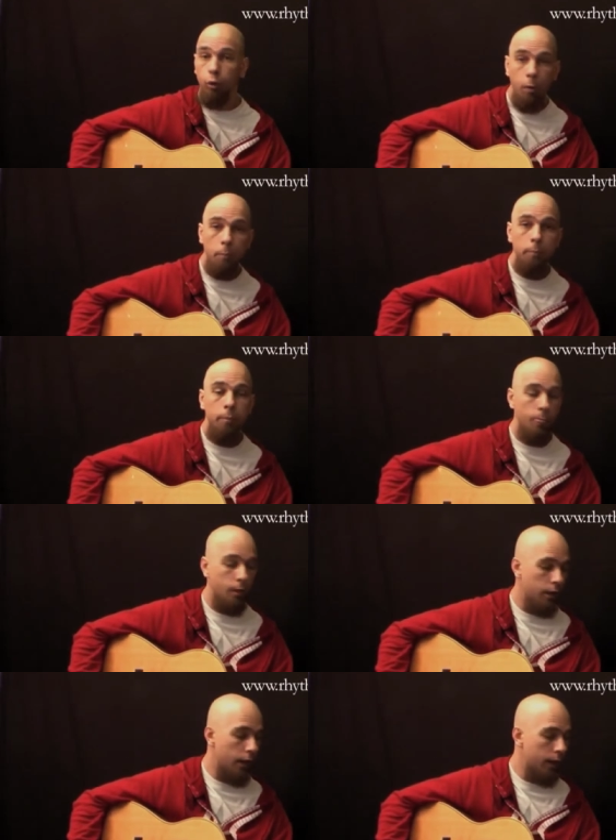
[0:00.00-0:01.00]
com,
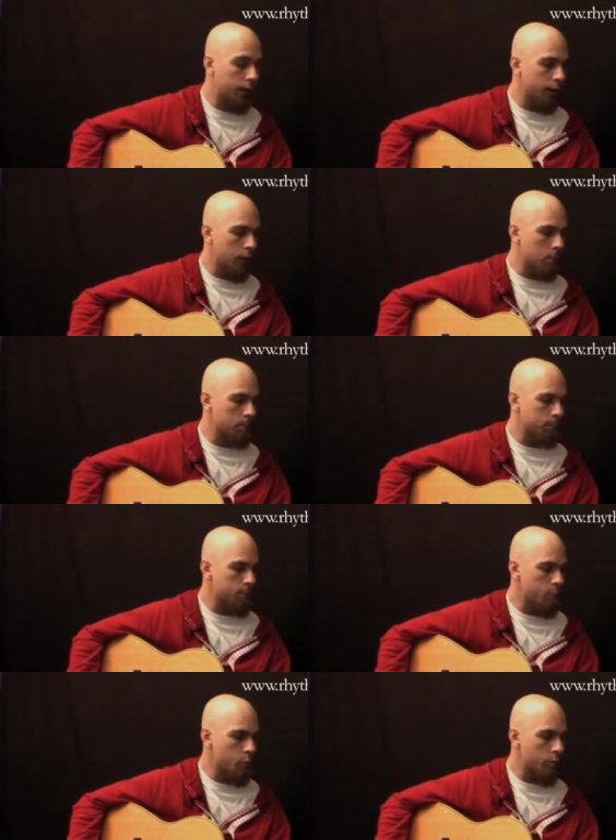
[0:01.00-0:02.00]
and um,
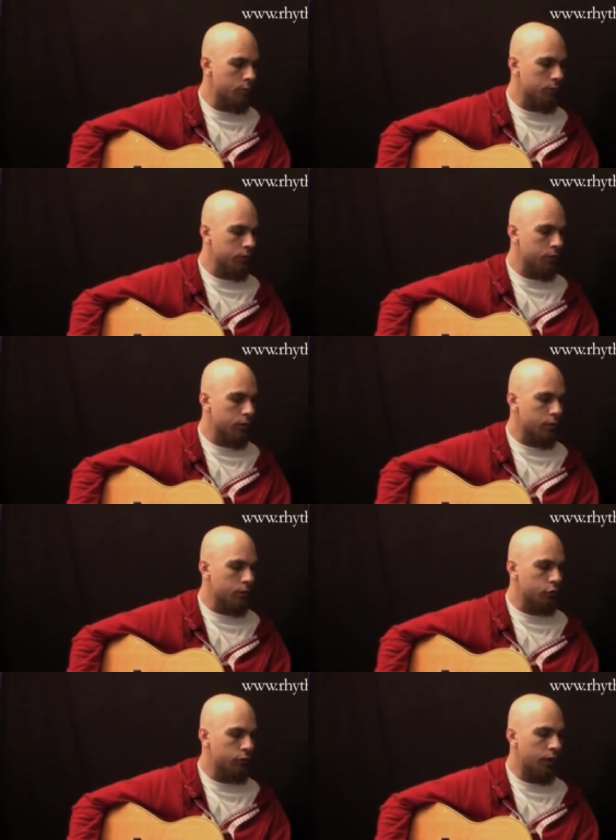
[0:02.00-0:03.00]

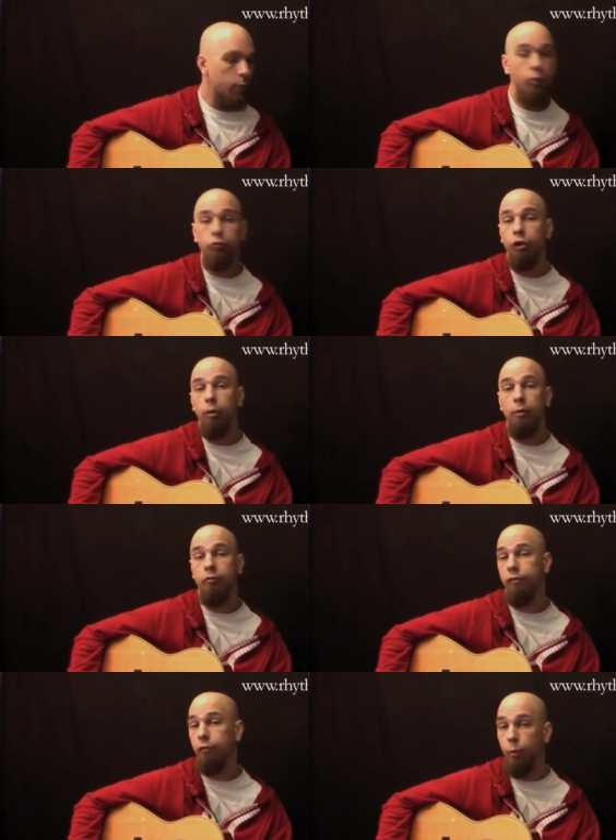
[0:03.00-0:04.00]
today I'm answering a
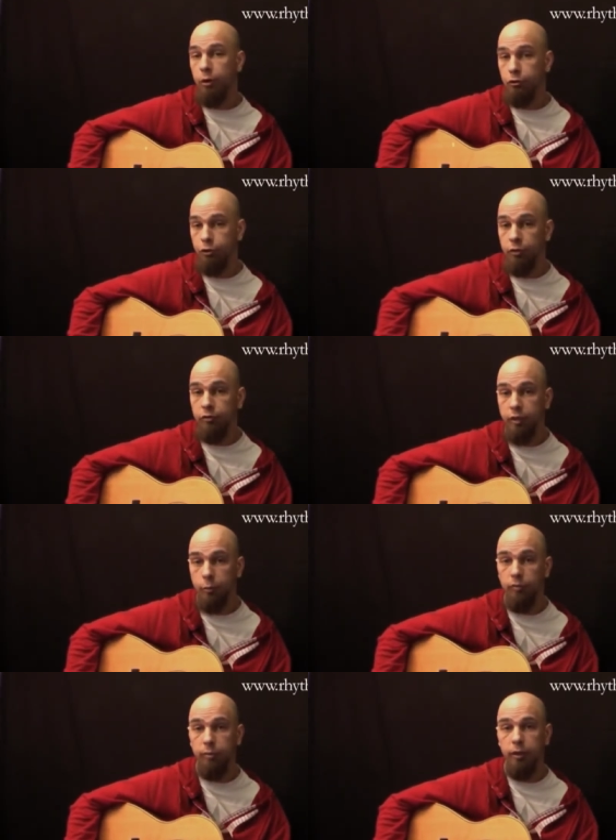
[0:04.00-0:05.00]
bunch of questions that
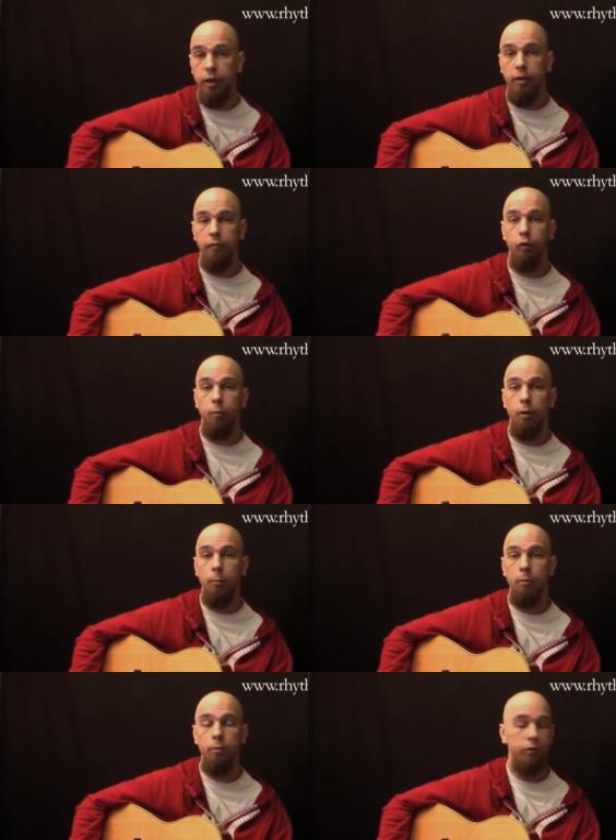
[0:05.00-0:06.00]
we've been getting from our
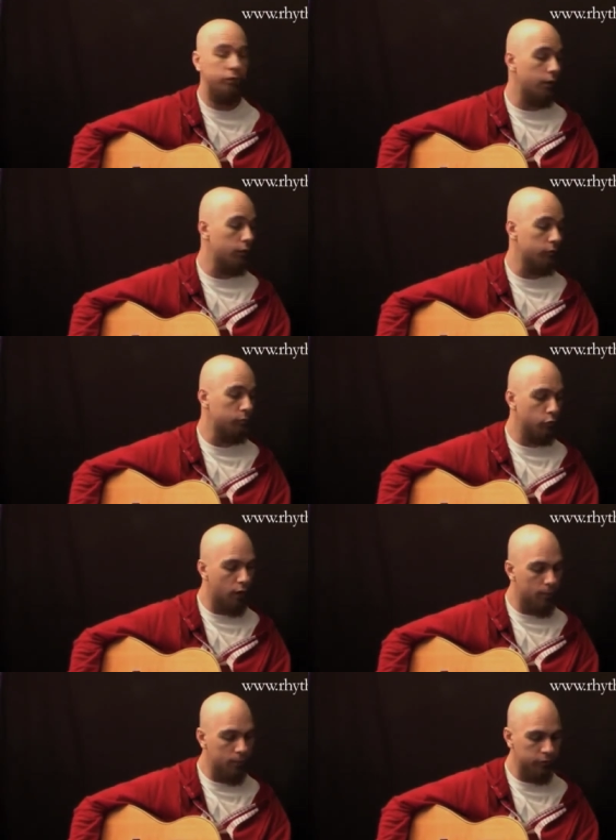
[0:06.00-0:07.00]
members and our
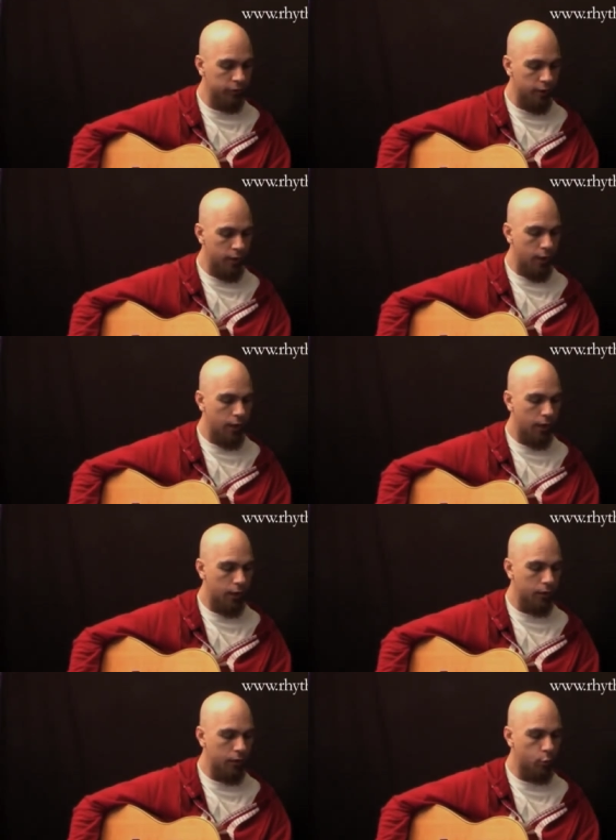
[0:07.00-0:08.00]
subscribers.
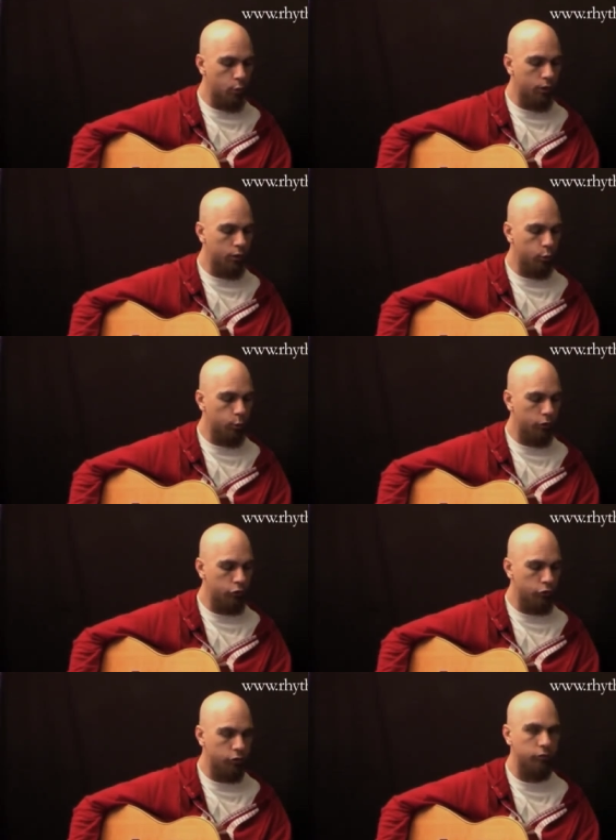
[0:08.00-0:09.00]
And uh, one of the
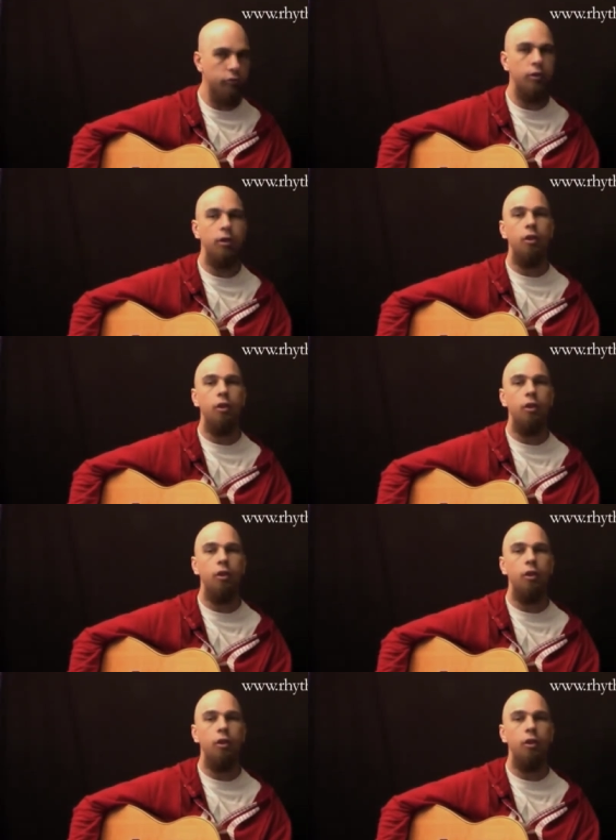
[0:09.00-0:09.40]
questions